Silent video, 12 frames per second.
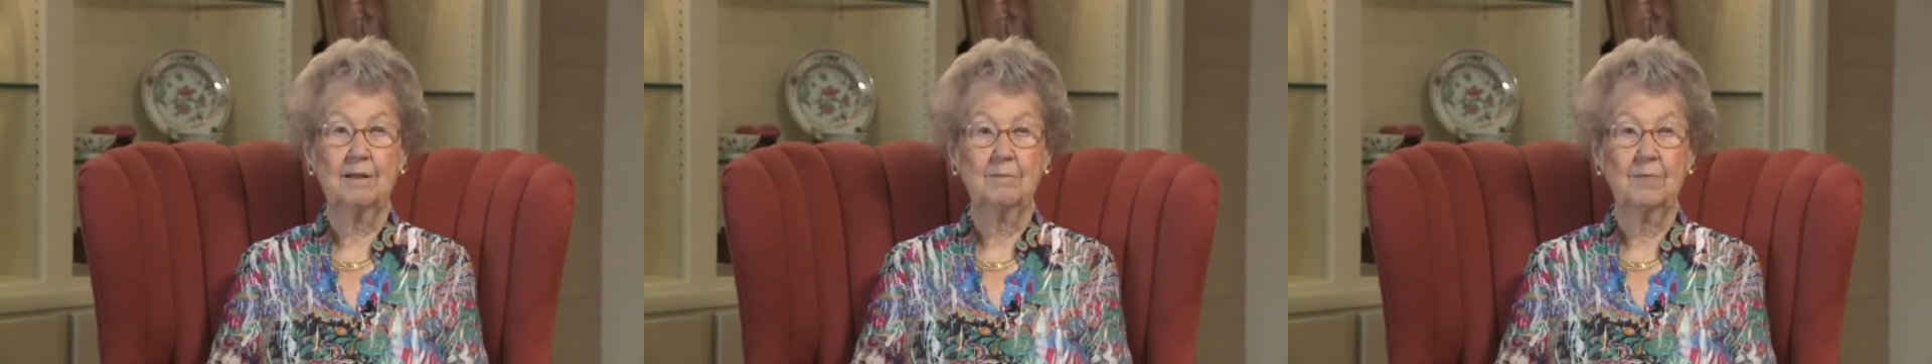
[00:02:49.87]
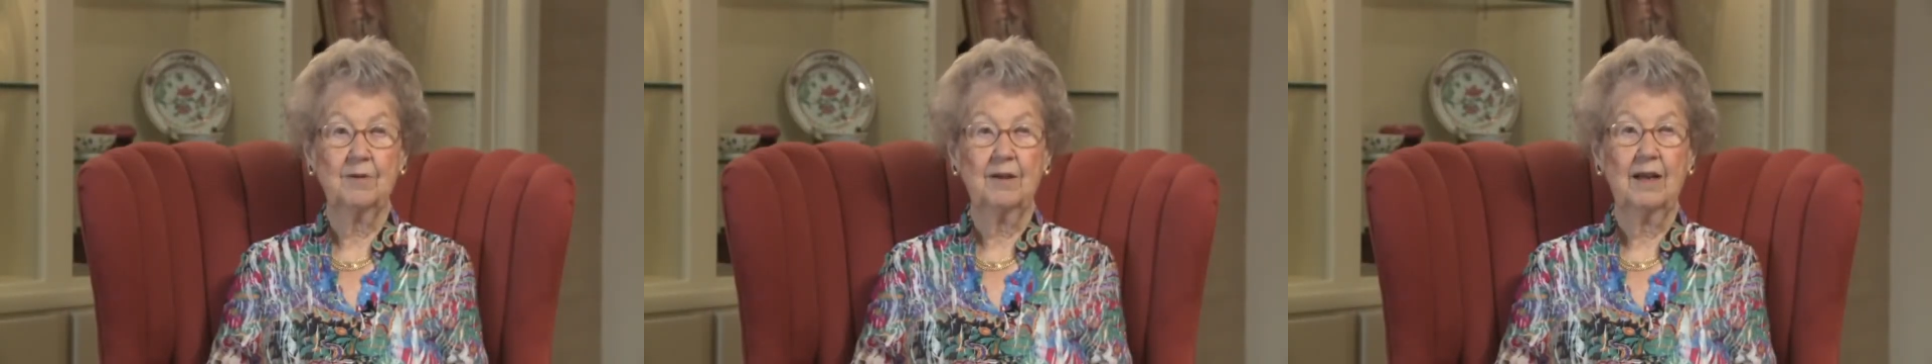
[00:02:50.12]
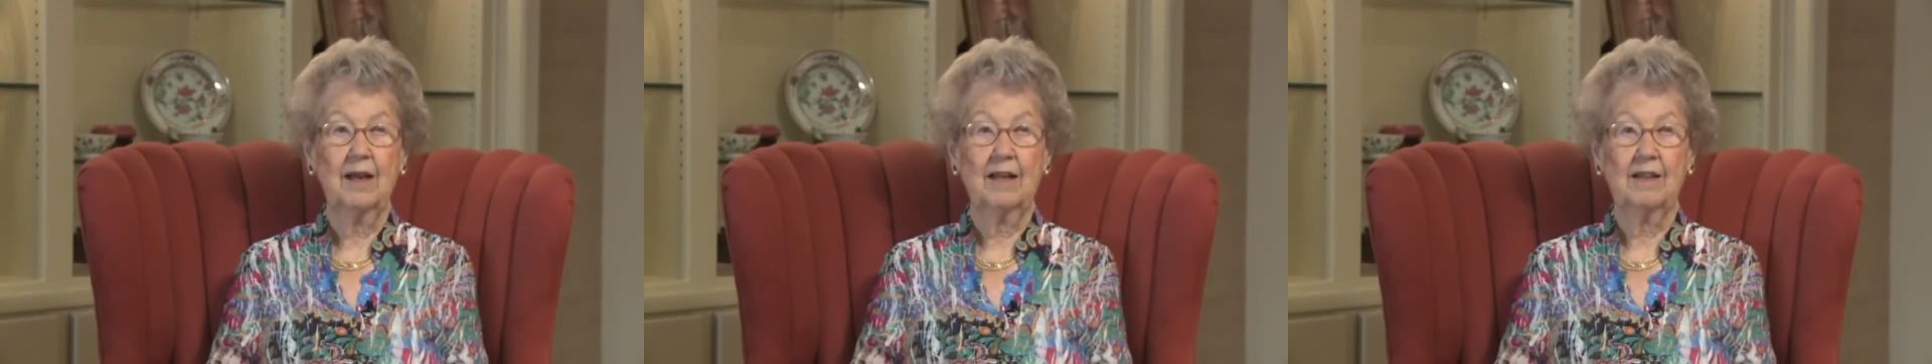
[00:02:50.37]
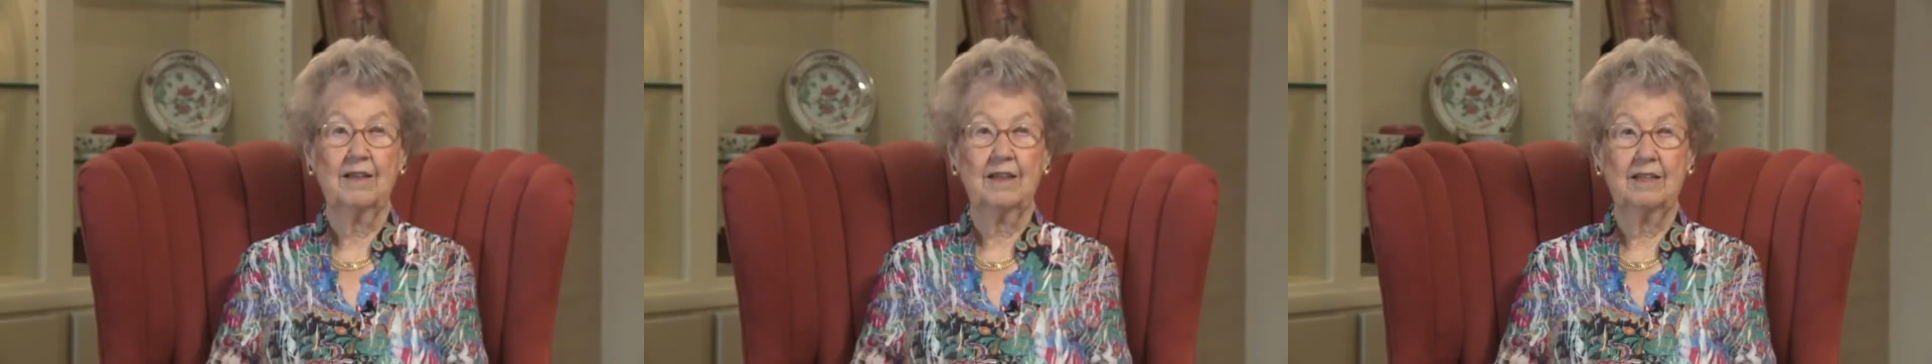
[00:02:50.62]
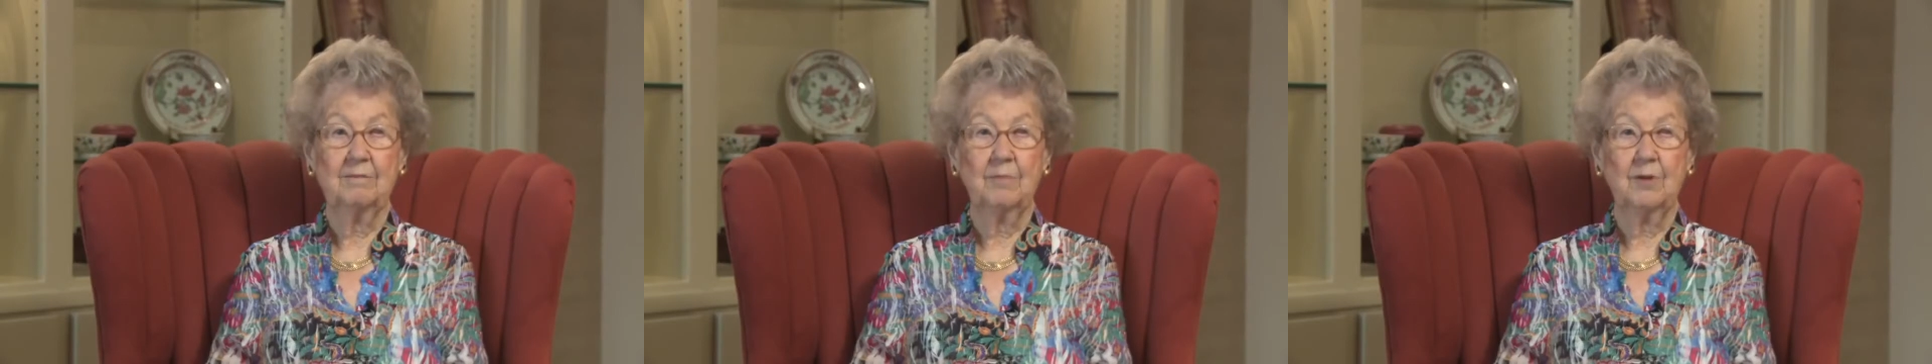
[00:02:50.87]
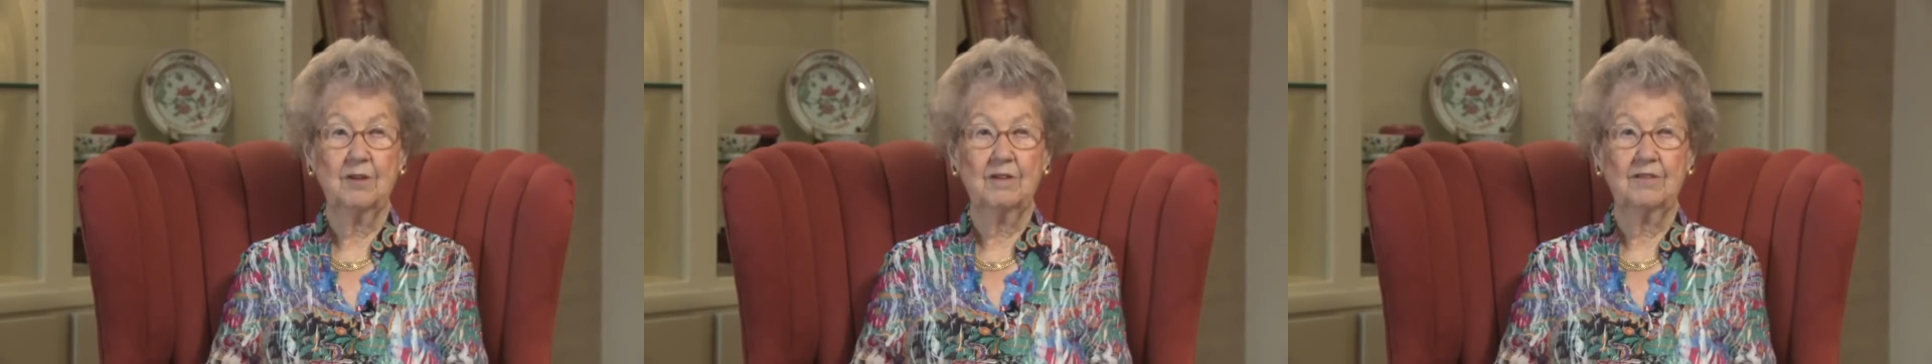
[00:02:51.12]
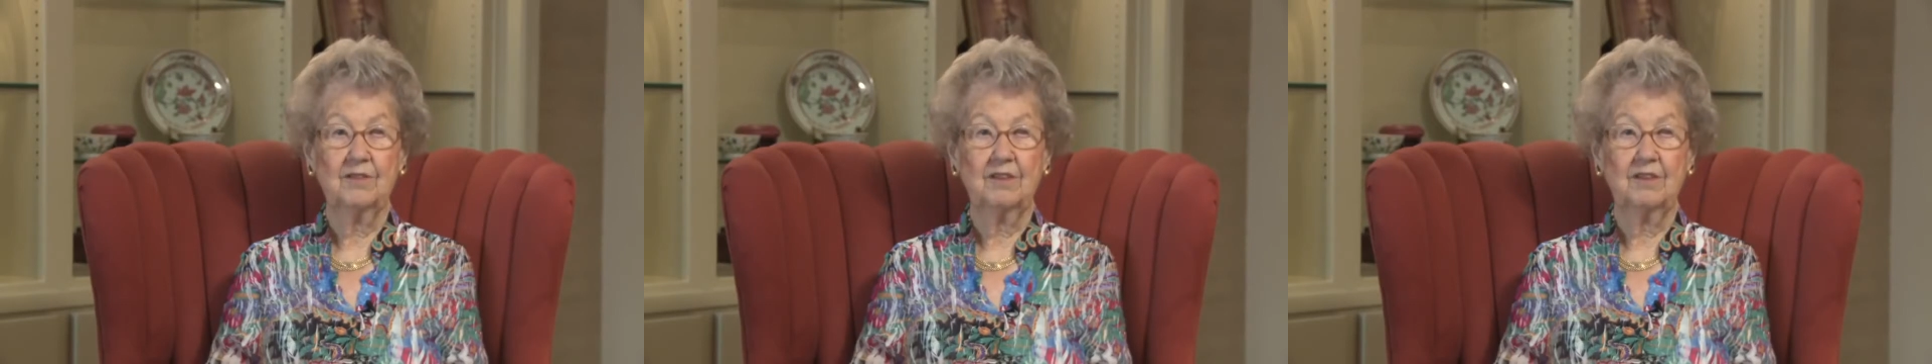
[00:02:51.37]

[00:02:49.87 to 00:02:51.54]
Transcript: the board of